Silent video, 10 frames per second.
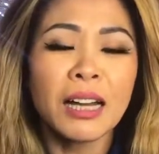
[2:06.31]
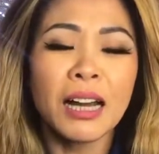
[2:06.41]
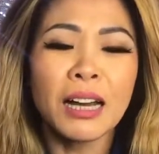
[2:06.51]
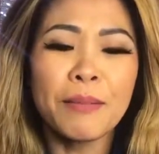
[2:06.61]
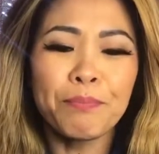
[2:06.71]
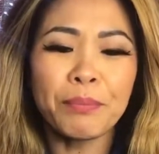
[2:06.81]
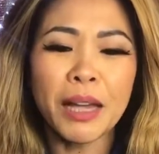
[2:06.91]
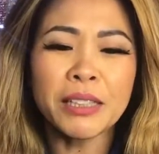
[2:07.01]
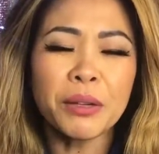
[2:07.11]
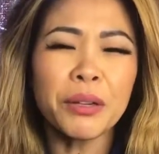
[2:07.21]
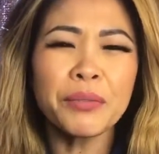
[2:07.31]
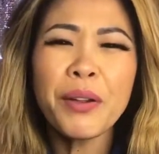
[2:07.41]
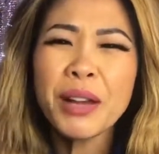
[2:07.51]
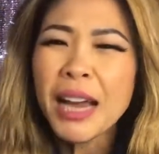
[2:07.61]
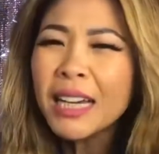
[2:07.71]
And so it was
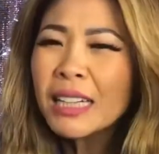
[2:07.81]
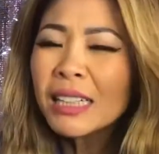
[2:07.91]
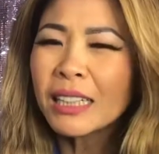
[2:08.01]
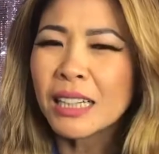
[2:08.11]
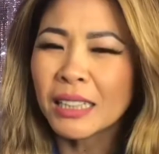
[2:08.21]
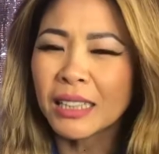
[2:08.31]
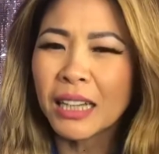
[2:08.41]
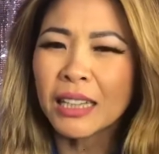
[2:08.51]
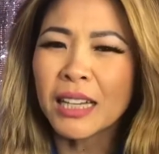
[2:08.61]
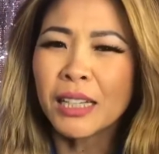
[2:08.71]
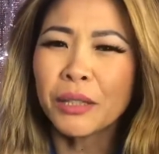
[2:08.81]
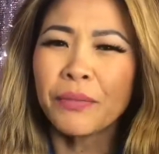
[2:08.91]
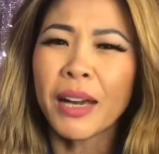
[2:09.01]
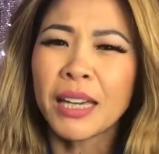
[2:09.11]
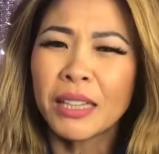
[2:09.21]
very alienated at the age of
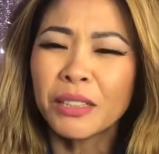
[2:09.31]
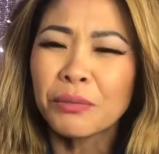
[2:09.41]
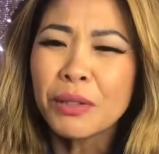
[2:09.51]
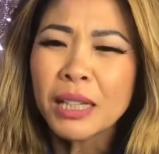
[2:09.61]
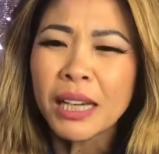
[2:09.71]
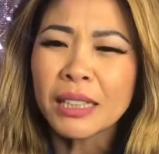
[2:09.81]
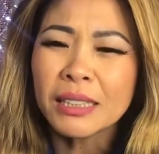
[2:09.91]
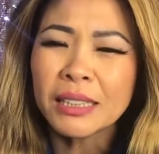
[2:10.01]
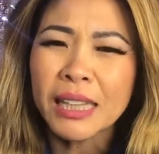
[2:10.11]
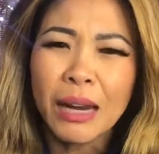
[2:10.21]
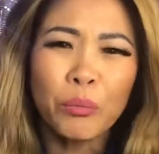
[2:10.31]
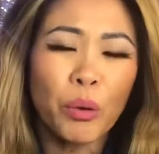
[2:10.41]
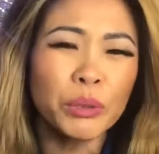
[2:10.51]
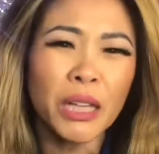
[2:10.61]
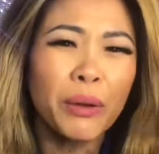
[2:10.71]
eight to really understand what
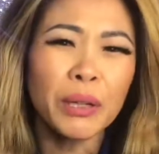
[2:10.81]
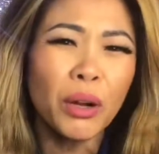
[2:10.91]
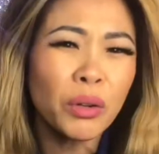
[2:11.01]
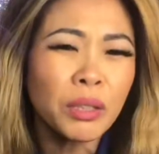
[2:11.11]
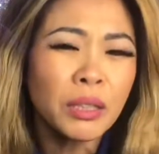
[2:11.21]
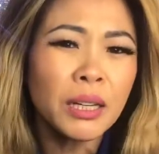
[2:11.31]
was going on.